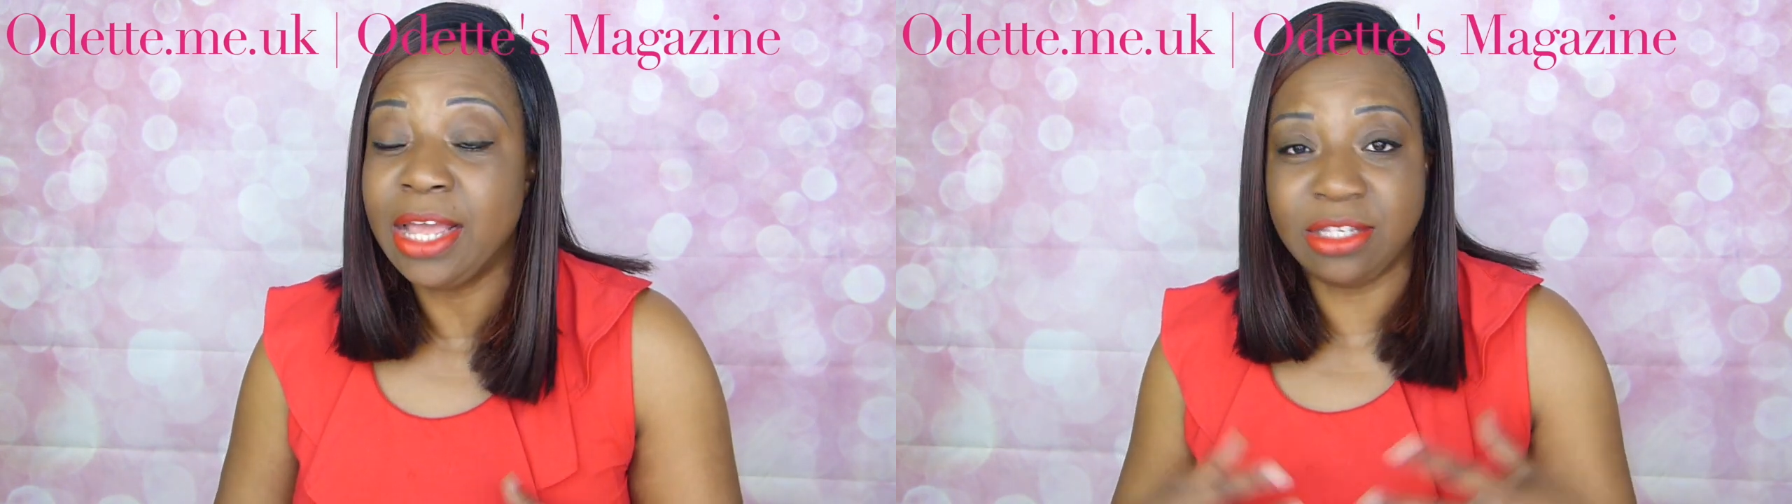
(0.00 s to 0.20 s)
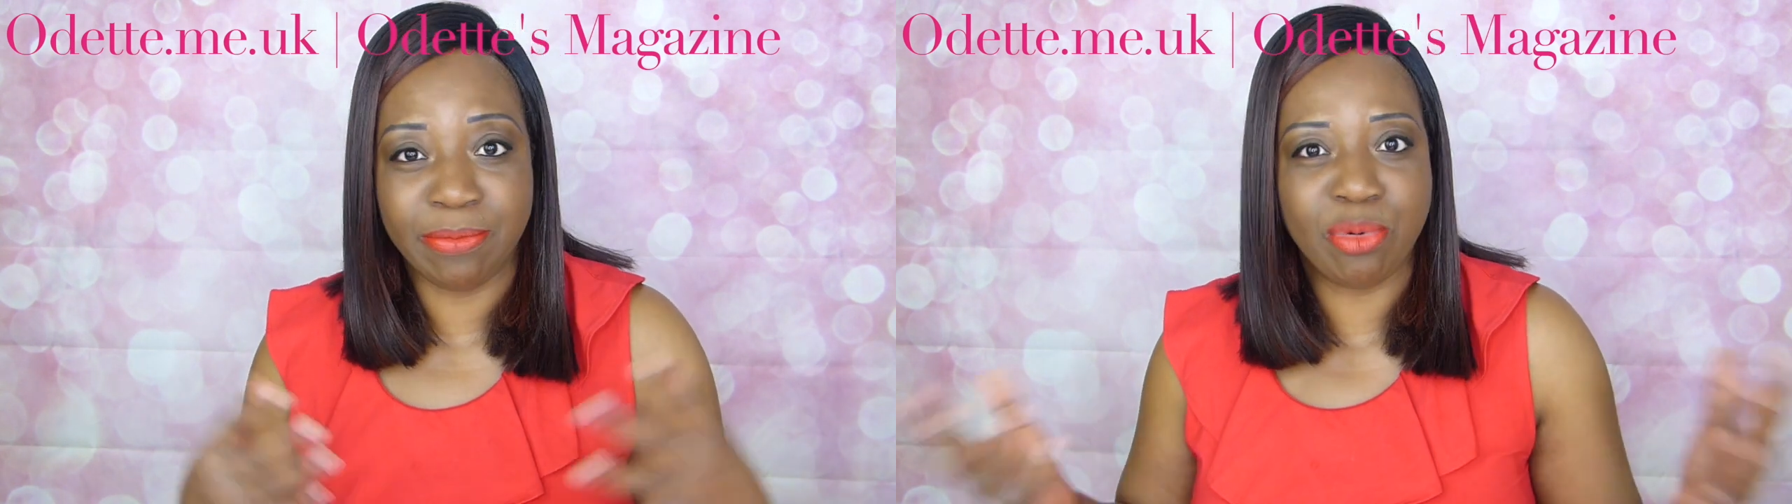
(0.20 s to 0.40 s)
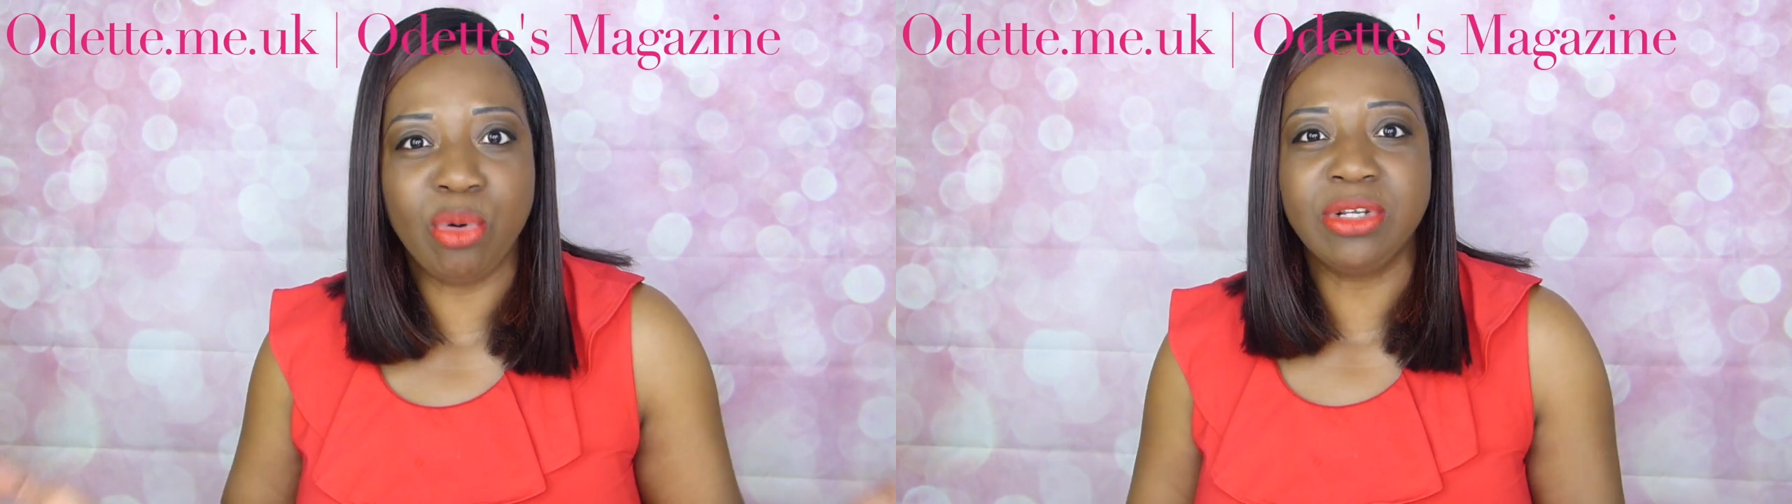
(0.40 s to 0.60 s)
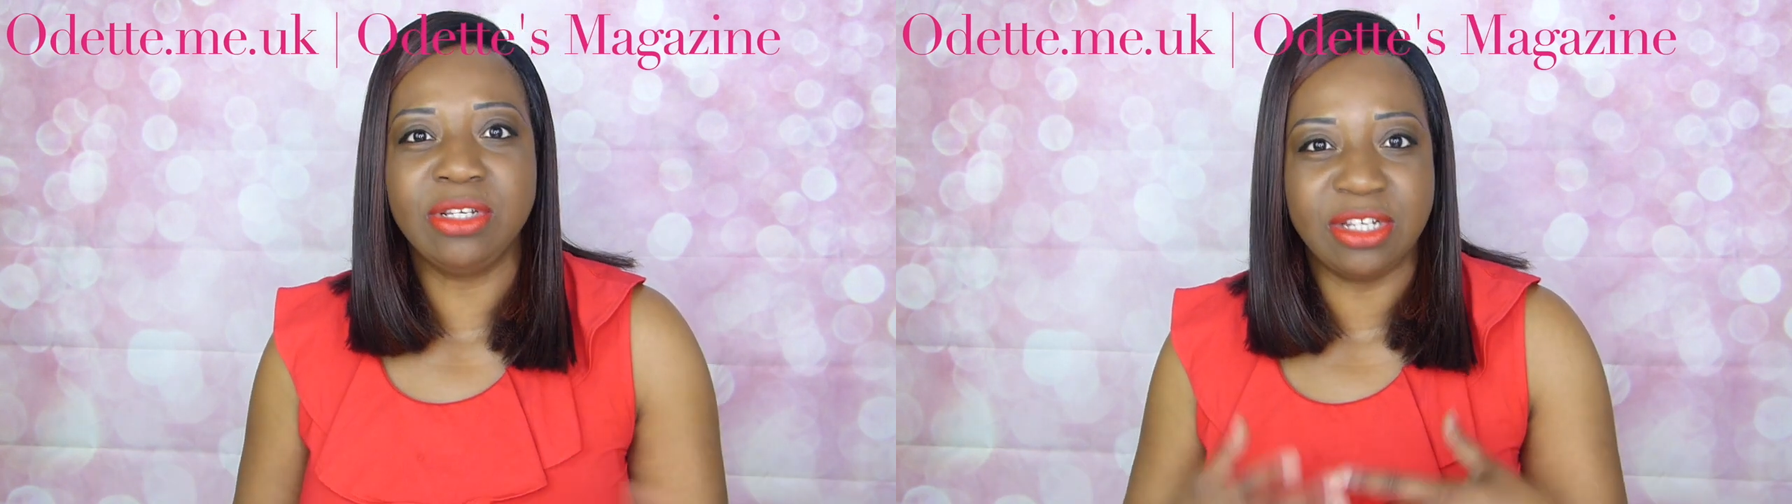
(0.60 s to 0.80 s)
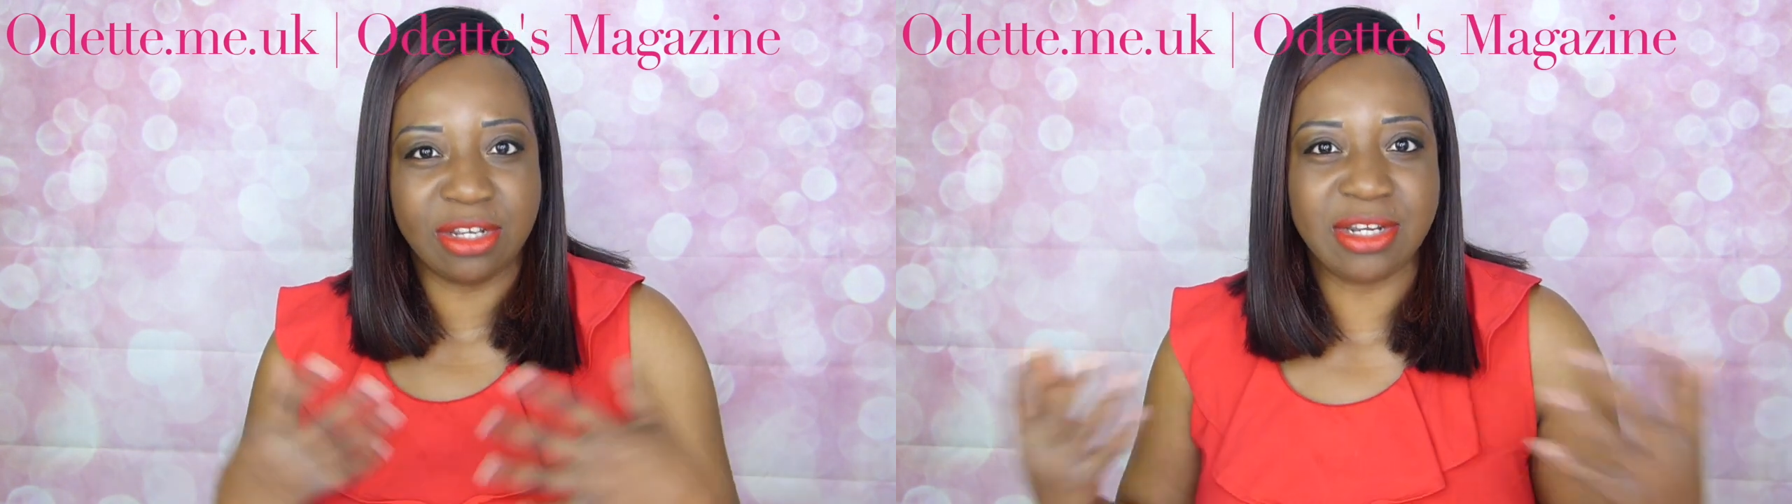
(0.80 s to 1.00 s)
It's
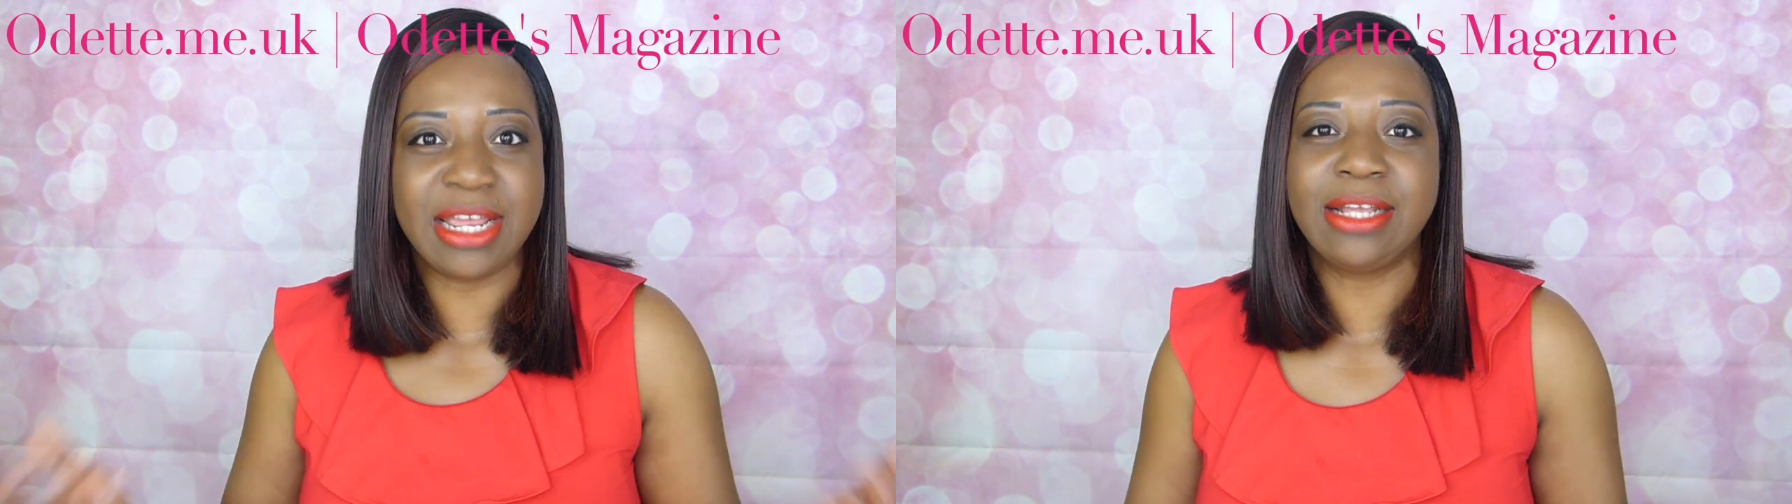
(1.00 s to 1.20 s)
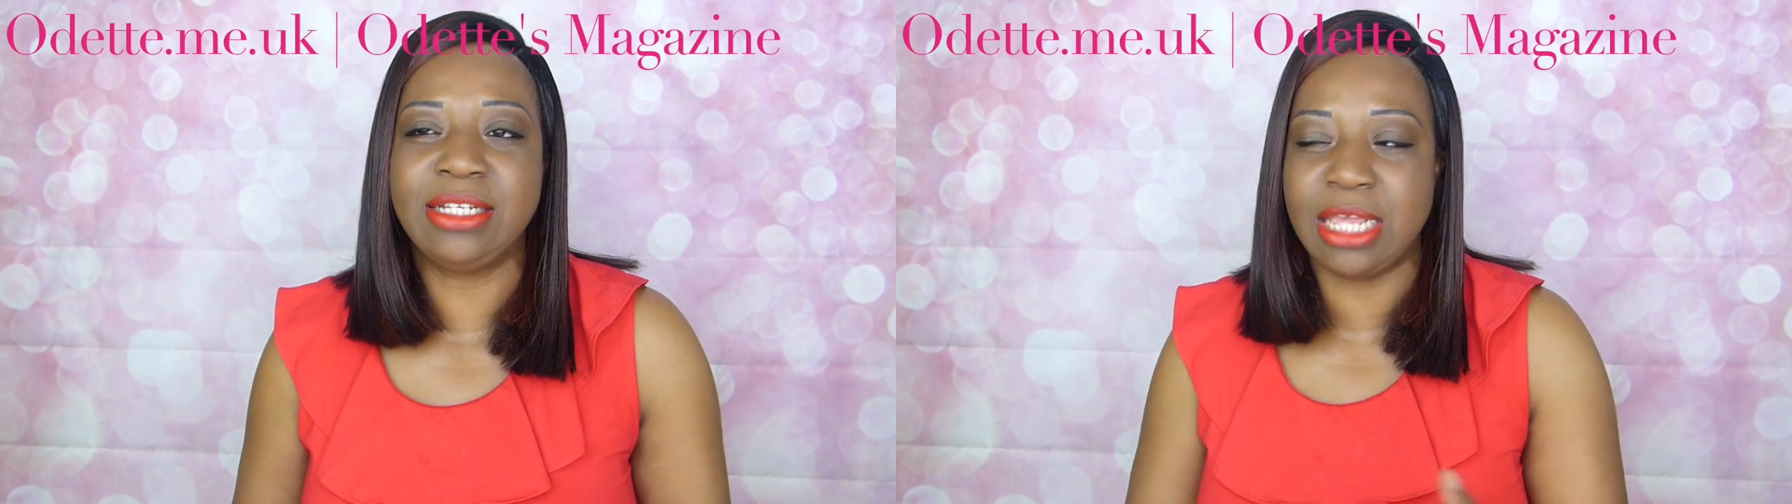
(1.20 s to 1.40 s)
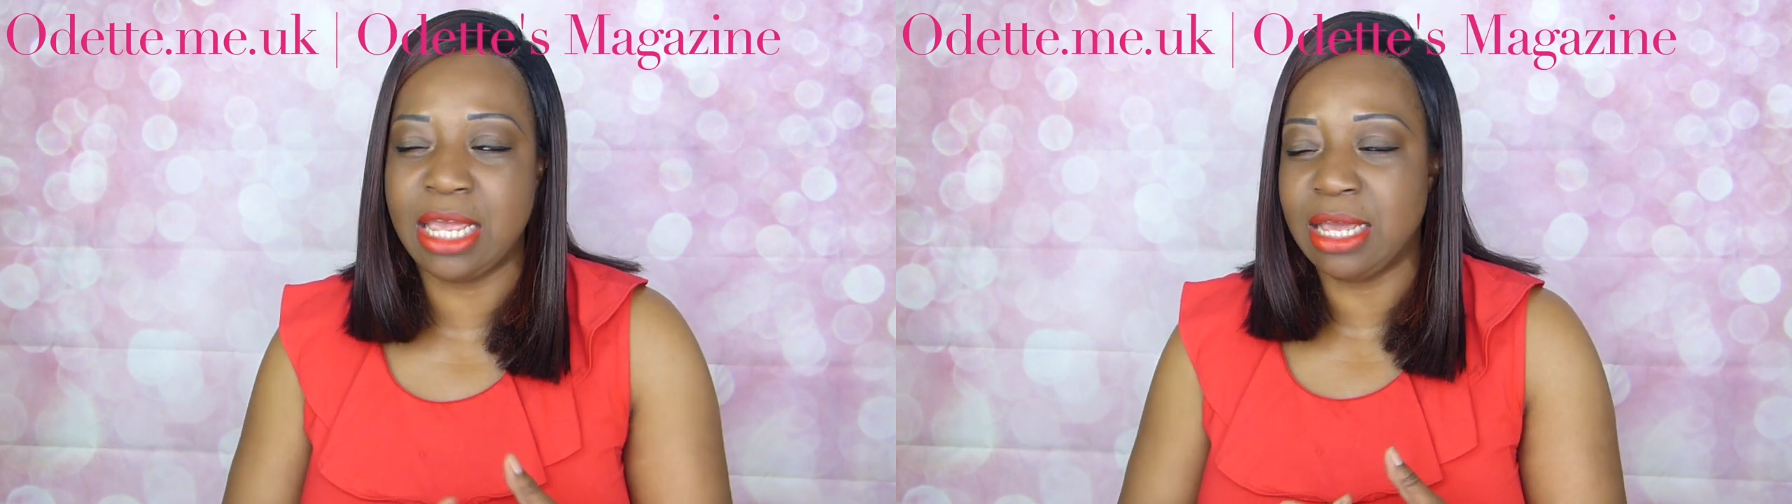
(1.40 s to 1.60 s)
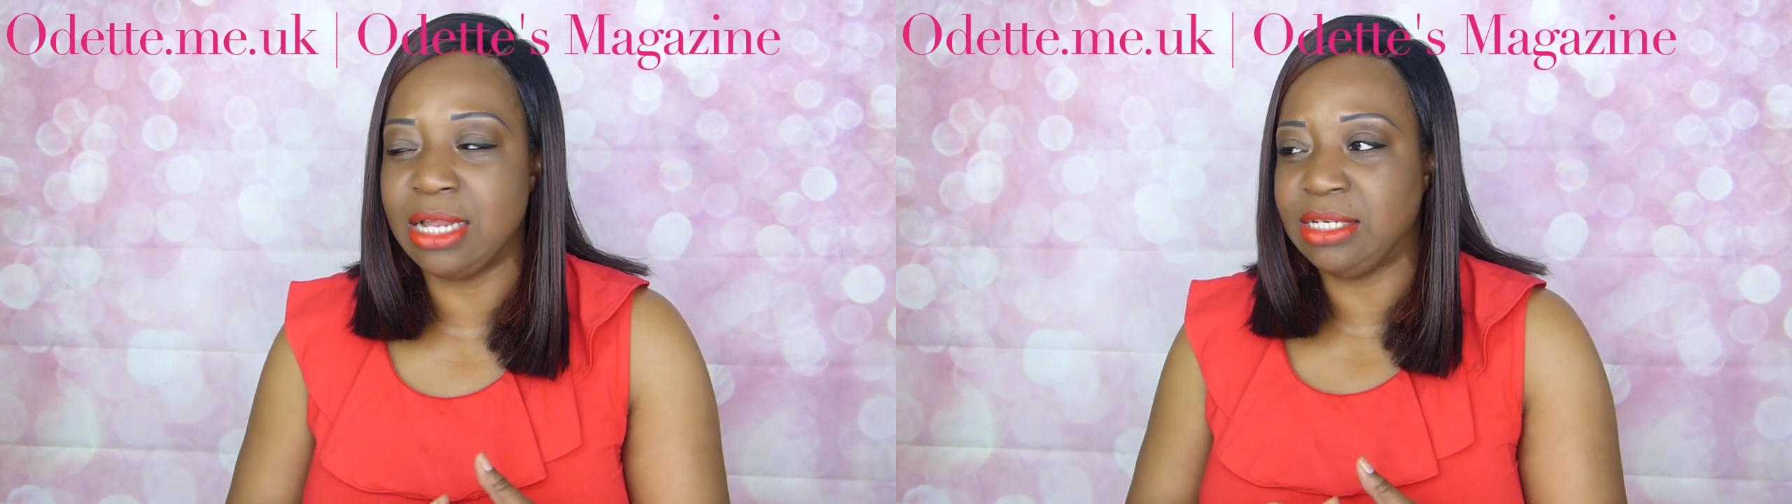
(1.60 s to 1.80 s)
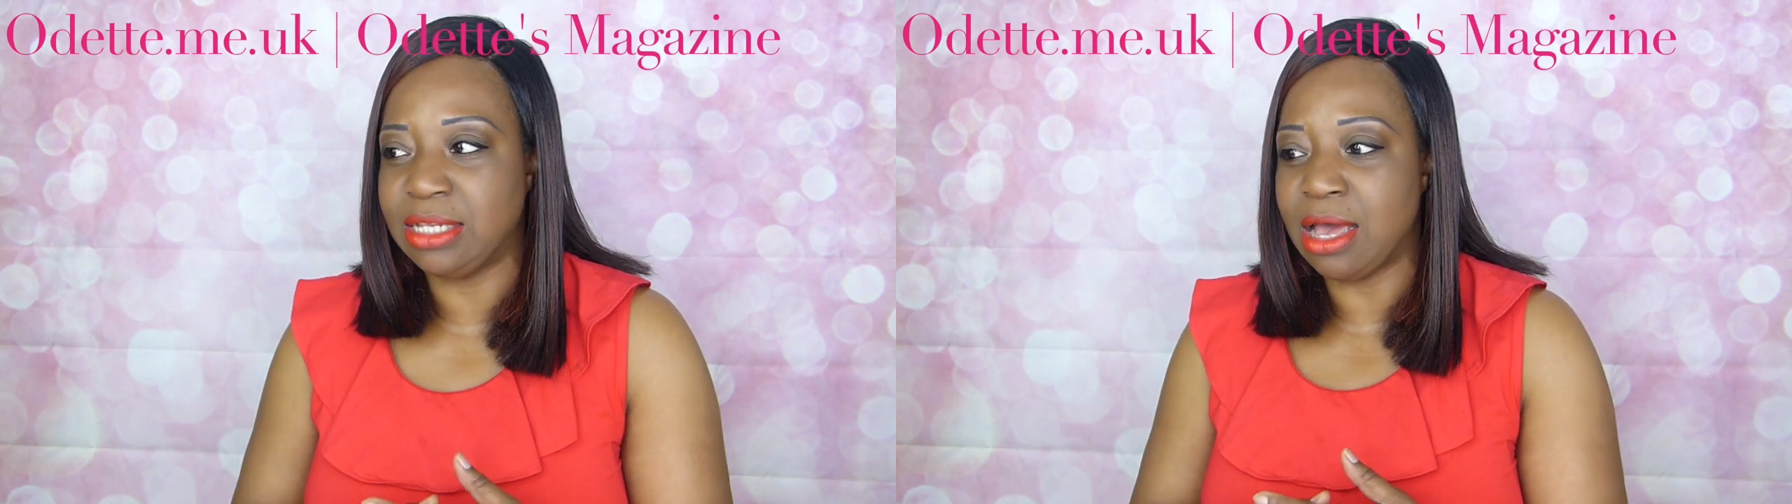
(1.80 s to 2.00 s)
important to connect and